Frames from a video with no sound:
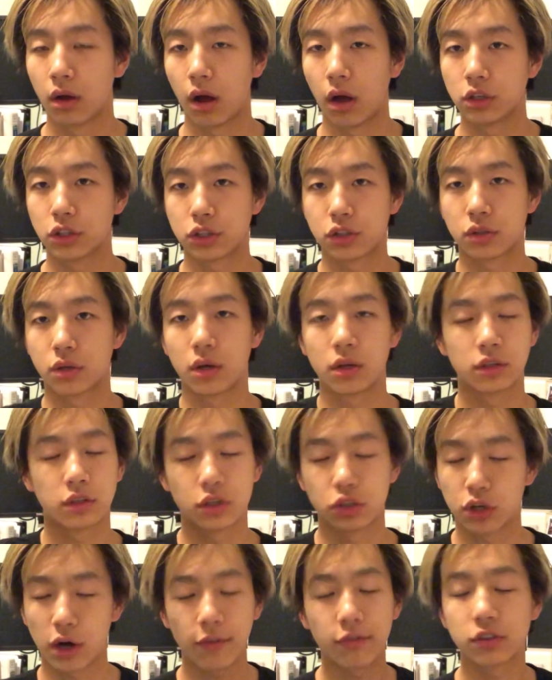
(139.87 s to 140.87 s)

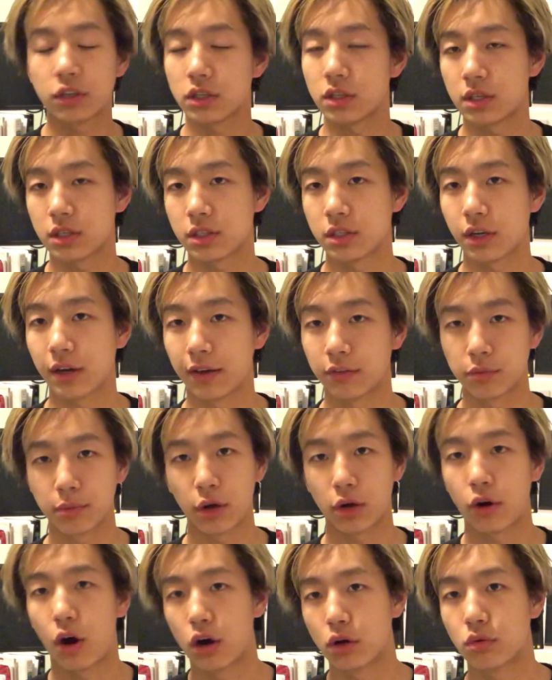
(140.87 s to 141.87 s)
doesn't necessarily have to be
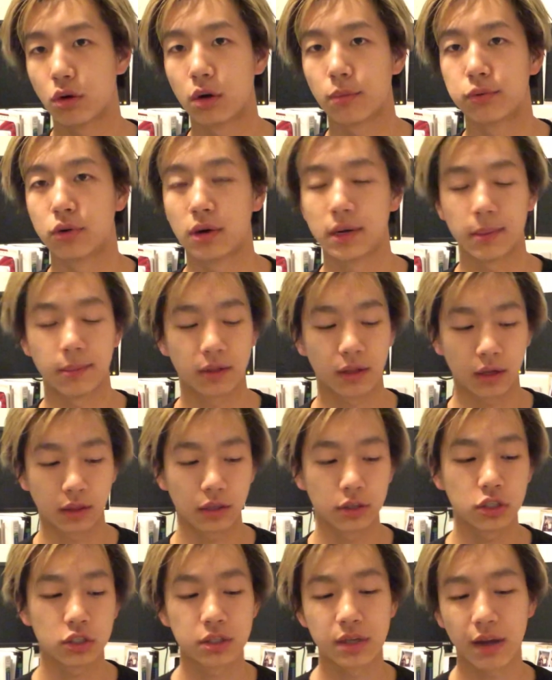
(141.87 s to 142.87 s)
on hardware or programming, like
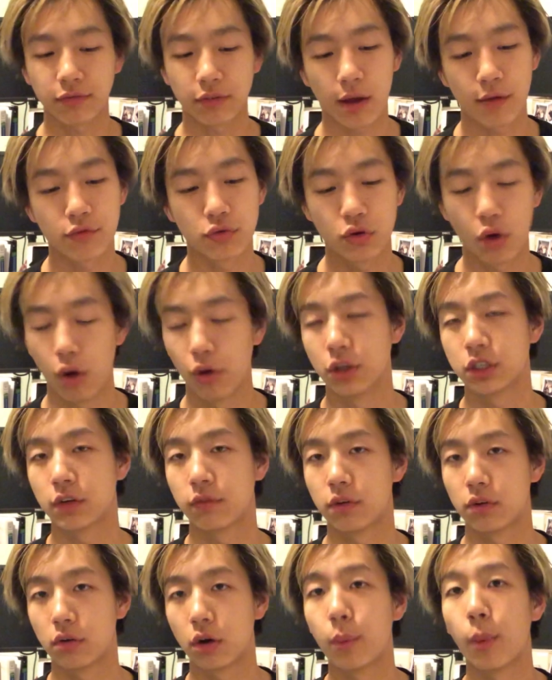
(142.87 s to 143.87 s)
they just have to have knowledge of
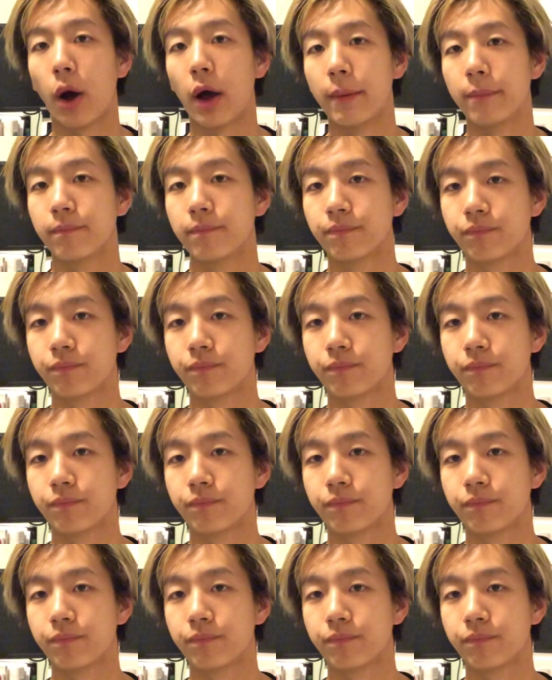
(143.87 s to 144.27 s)
the robot,